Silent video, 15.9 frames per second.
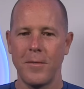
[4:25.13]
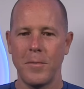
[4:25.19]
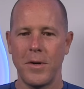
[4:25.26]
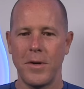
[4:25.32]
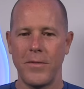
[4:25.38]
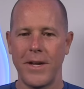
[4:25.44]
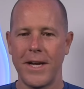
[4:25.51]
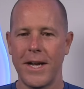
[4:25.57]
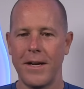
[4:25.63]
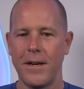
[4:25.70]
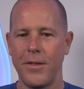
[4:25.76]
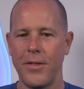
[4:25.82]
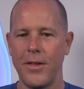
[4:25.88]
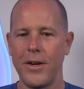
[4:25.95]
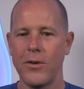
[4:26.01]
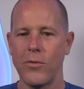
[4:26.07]
but if they got
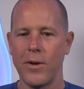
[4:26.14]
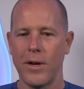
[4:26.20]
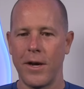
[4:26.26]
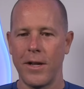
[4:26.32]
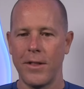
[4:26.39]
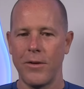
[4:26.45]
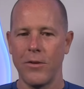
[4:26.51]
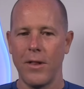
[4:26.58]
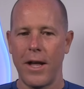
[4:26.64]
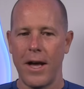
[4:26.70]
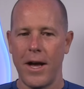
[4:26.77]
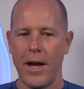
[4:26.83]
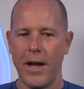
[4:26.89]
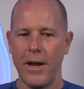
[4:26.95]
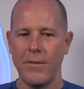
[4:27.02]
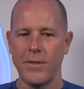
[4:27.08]
nothing going on in their
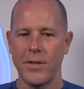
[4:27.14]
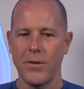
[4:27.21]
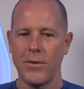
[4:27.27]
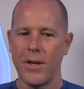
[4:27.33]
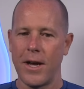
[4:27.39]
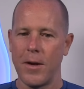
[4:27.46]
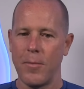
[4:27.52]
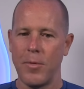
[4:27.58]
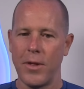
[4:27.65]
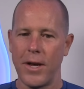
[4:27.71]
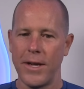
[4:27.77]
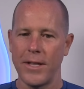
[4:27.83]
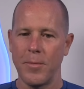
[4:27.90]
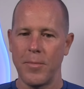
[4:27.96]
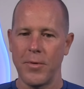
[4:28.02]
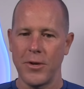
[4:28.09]
lives and they're not
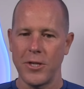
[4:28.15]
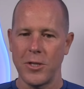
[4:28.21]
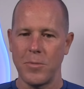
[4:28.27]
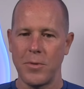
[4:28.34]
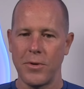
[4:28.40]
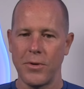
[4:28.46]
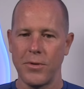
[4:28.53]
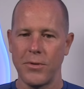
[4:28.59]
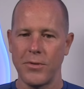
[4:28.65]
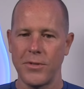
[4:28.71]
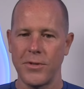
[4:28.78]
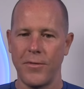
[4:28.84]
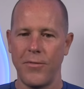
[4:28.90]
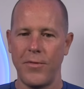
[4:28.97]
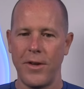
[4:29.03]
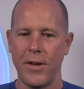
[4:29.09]
applying the
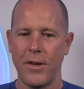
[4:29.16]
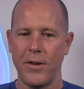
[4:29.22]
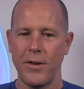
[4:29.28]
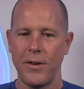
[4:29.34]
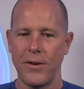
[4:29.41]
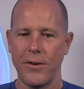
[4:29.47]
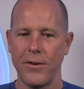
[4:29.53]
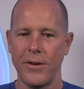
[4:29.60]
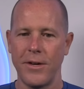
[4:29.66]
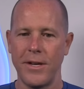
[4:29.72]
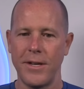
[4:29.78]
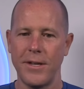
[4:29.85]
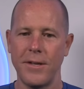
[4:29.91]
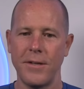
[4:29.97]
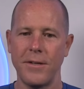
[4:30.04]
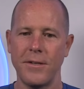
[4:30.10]
principles, failure
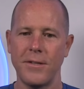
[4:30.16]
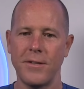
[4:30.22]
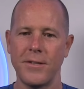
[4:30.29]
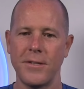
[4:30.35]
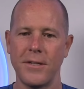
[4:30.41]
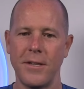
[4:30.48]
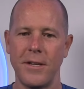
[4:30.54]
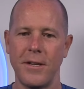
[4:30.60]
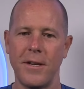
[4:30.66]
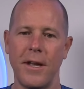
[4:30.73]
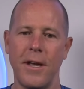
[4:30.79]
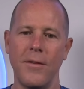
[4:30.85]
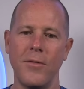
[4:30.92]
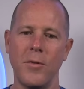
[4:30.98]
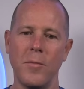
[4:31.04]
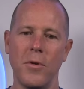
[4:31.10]
is
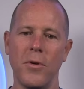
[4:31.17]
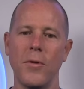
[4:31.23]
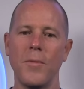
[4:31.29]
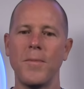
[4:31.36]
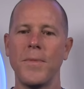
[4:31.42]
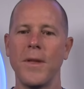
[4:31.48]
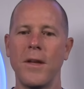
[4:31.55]
inevitable.